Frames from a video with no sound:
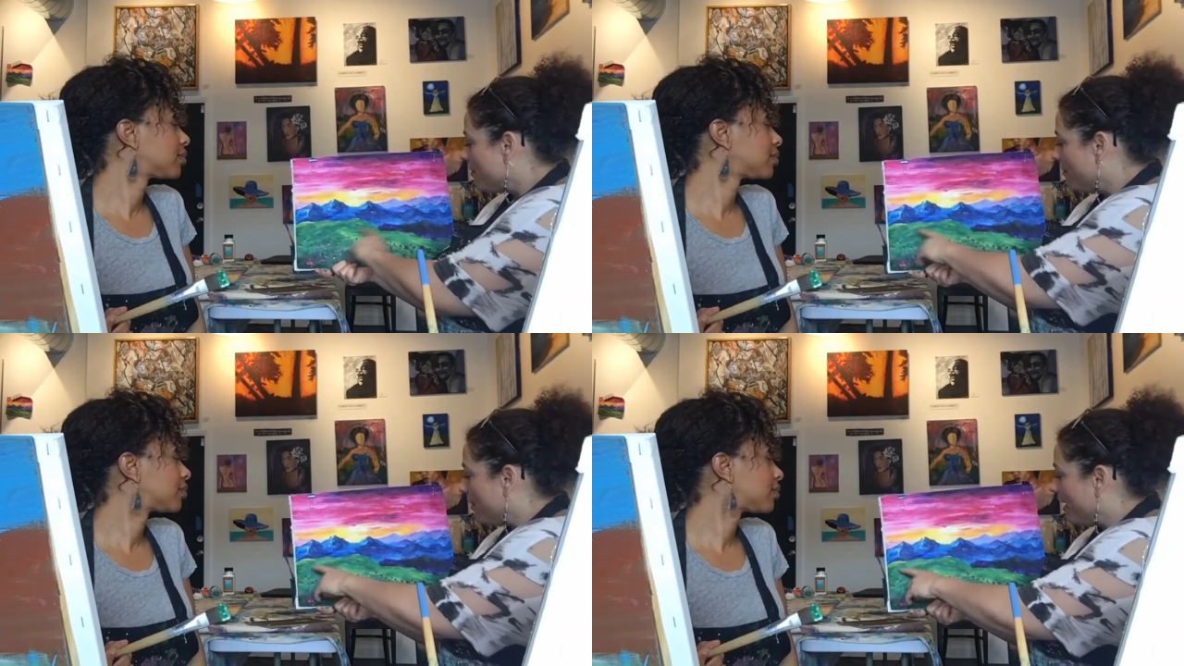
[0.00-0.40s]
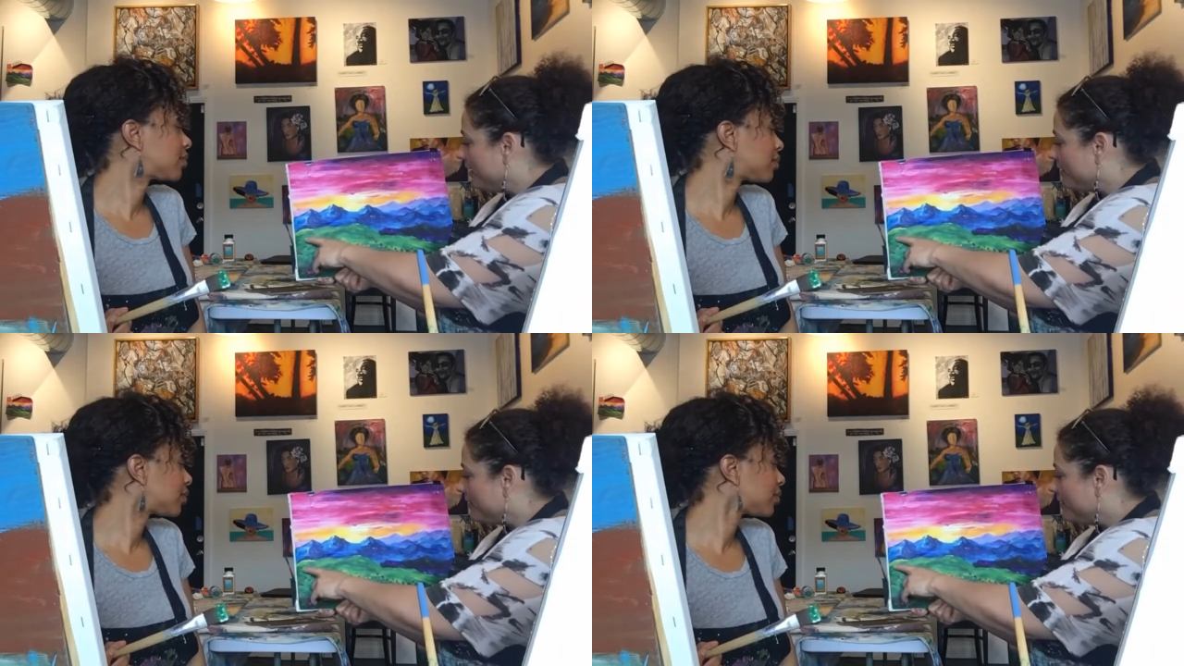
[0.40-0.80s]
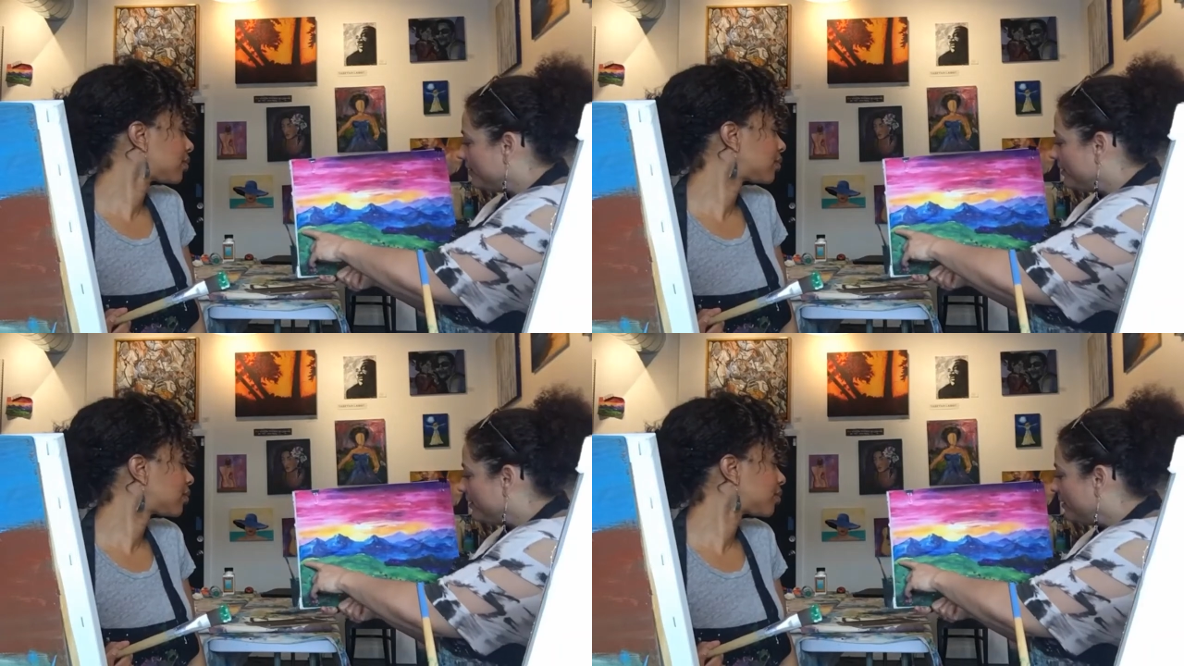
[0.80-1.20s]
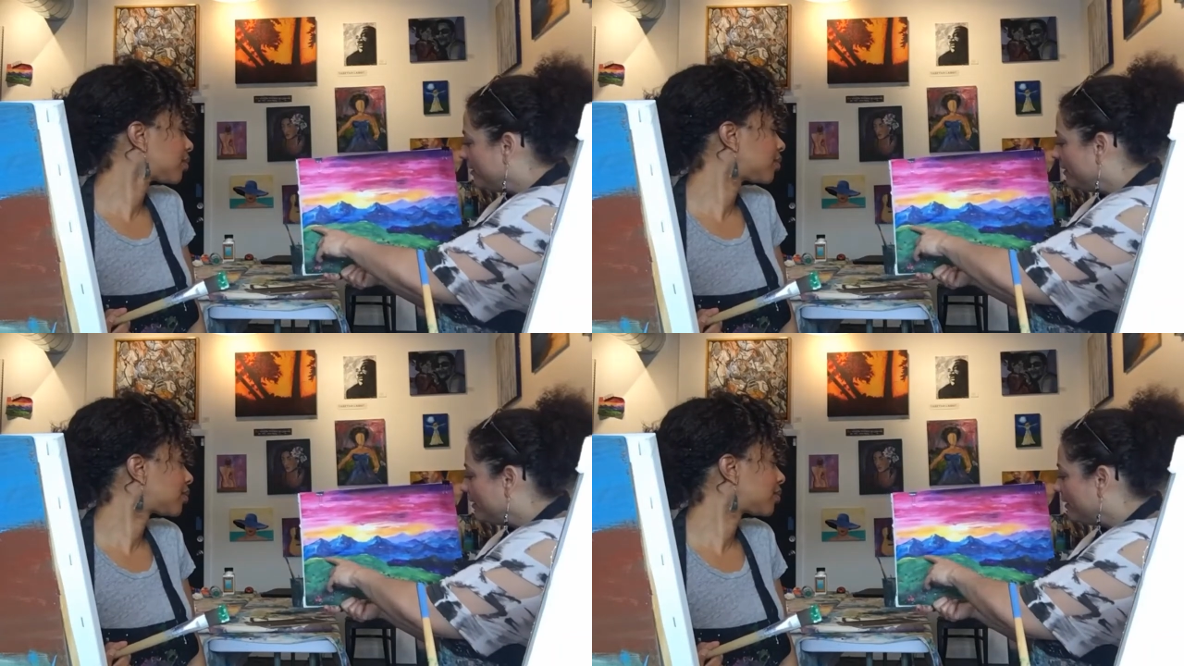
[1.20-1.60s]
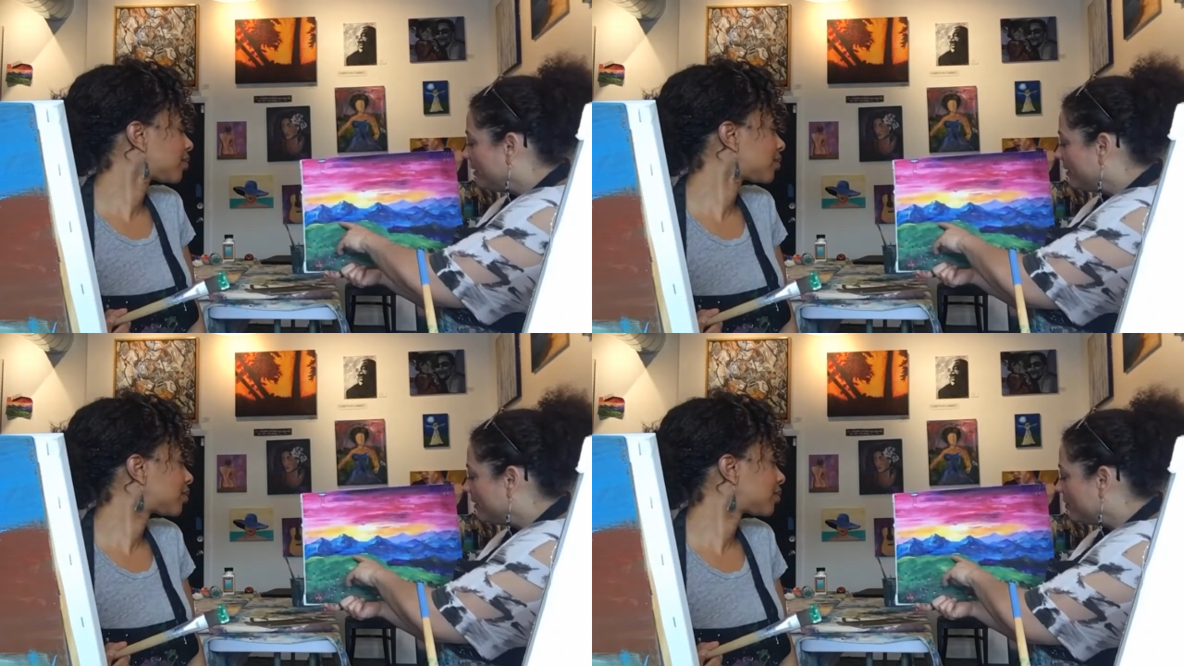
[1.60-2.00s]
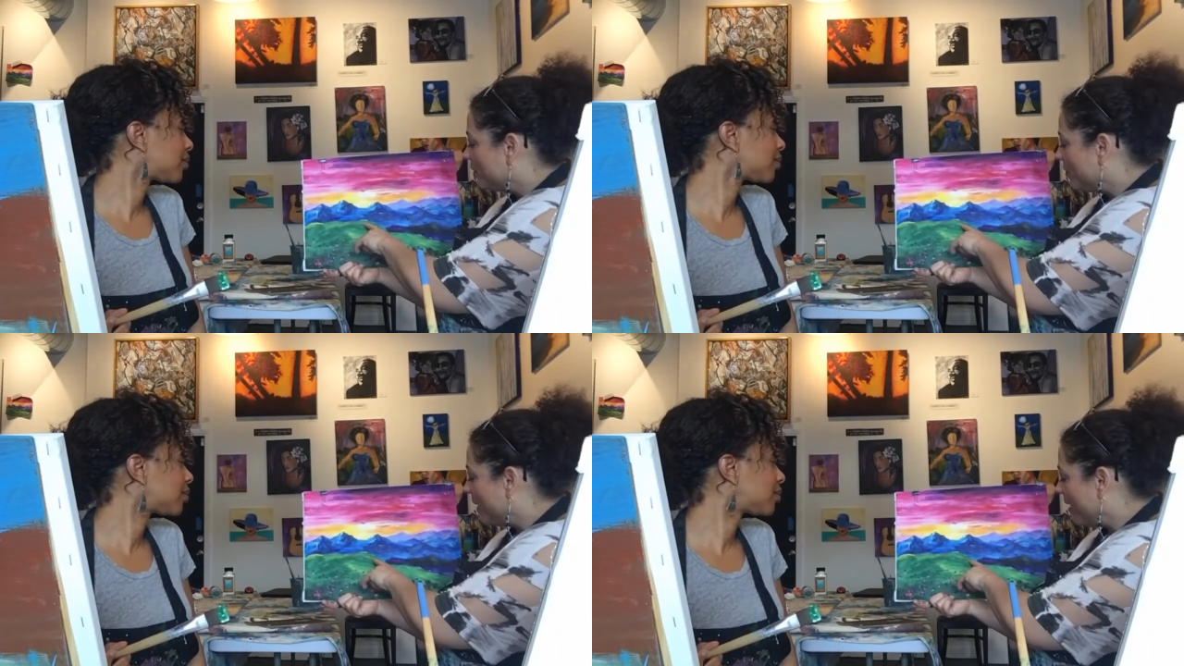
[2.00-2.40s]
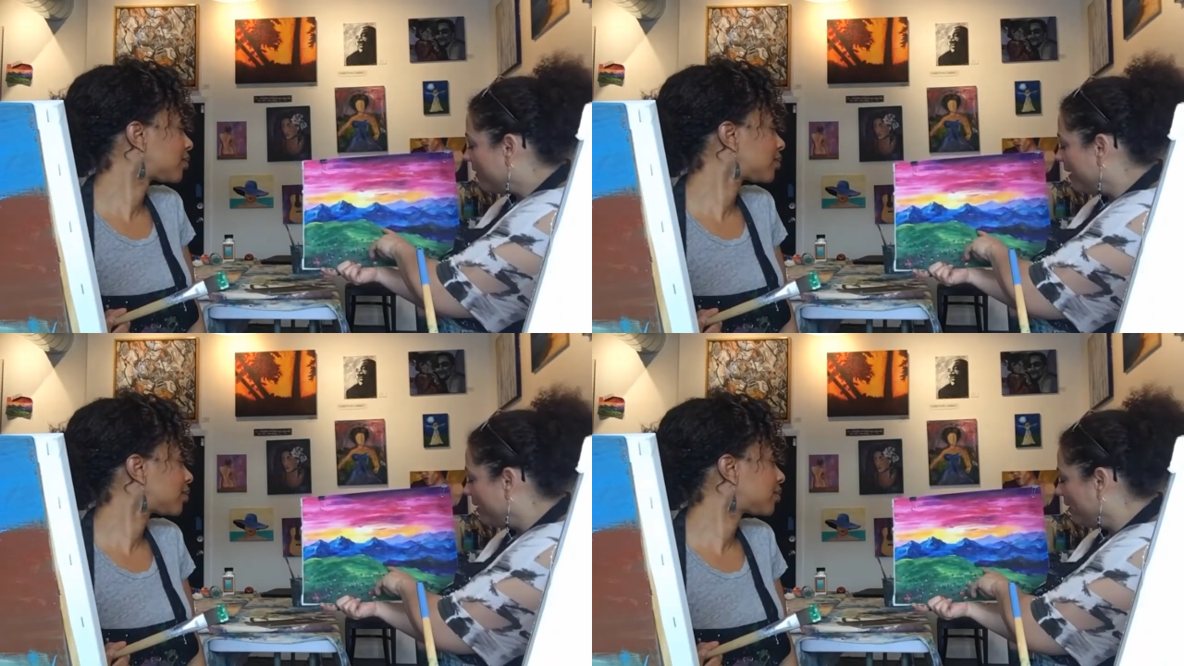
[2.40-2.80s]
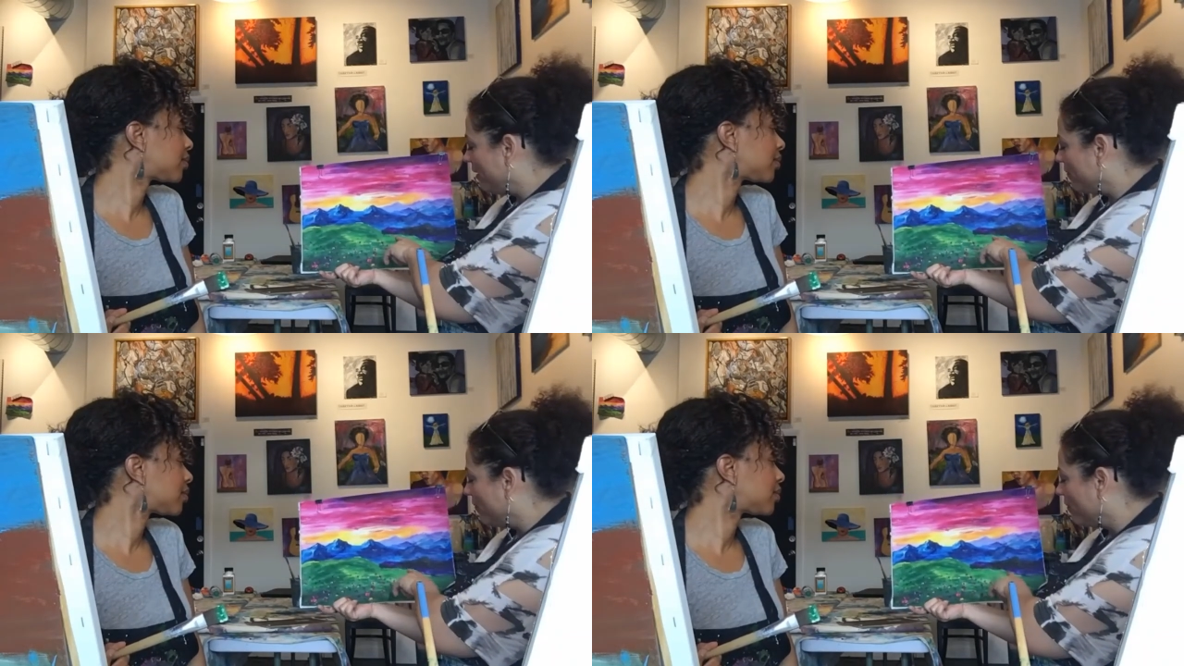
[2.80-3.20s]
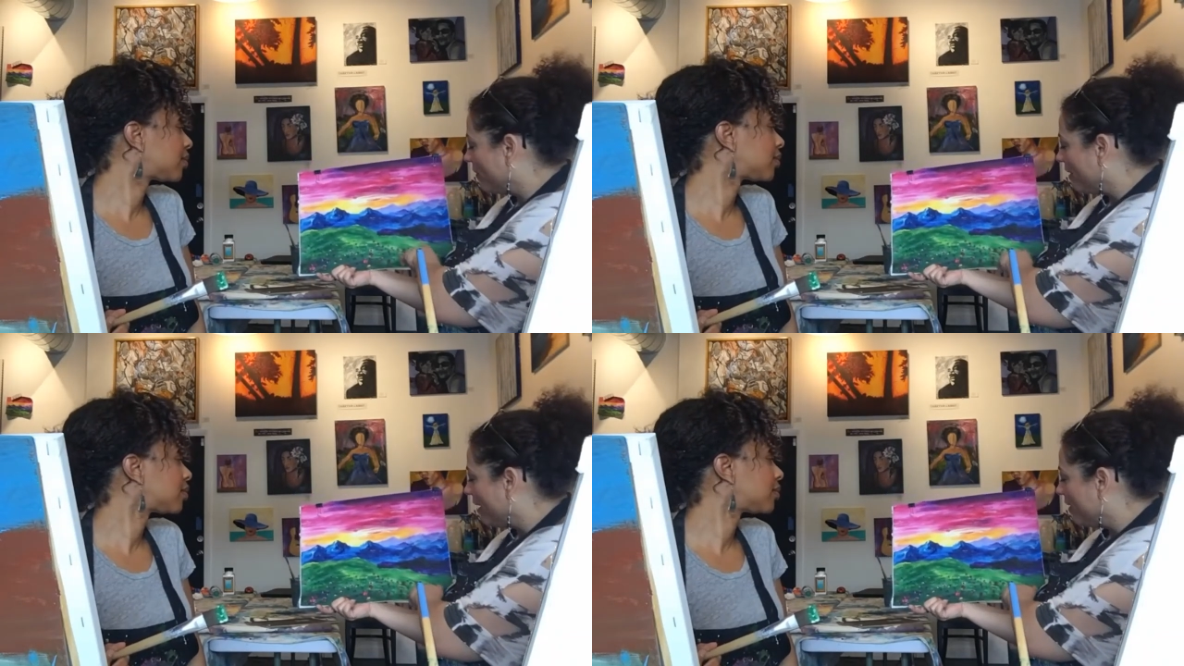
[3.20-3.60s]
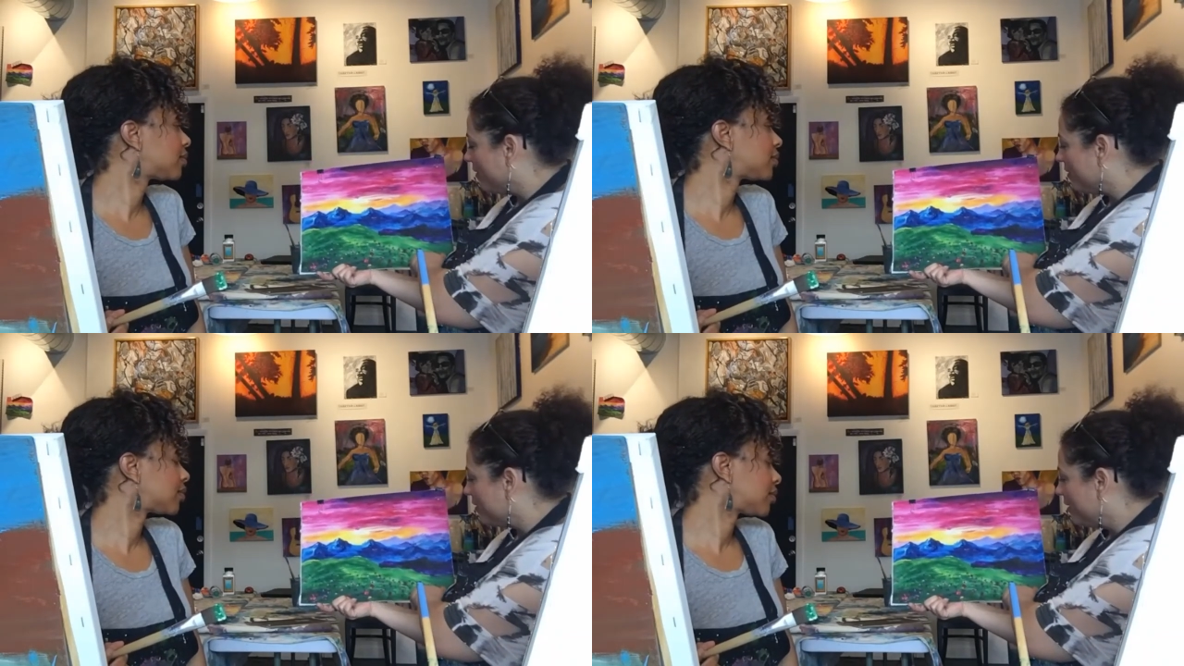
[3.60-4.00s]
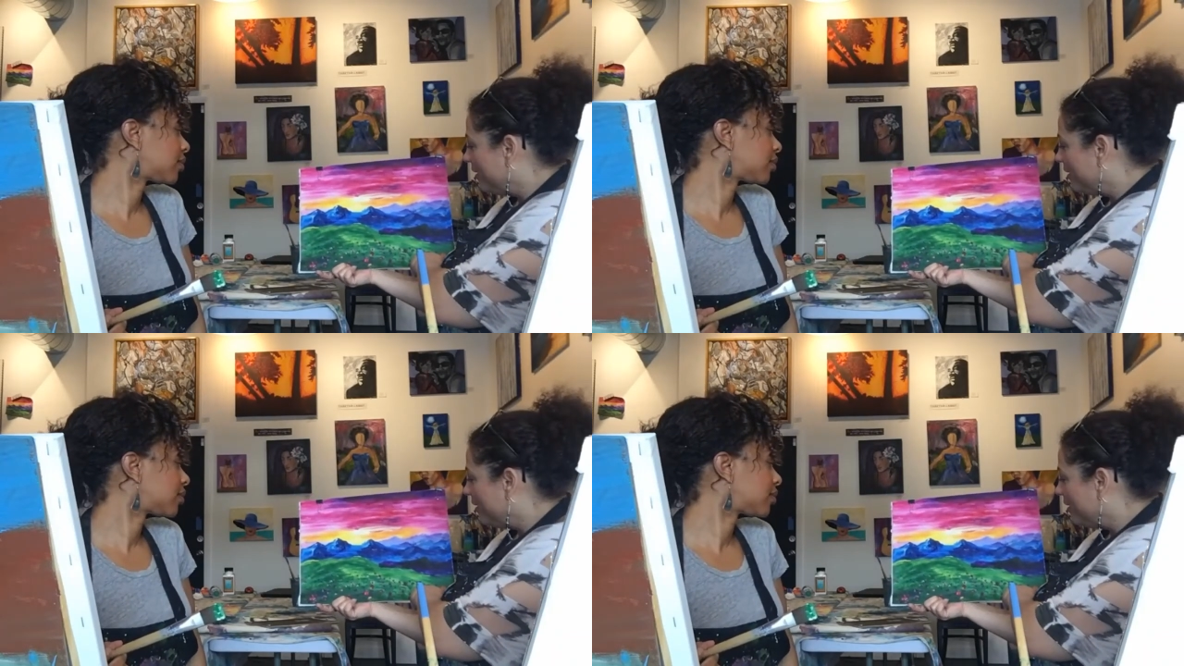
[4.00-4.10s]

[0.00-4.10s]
Speaker 1: but, so we have a hill in the foreground.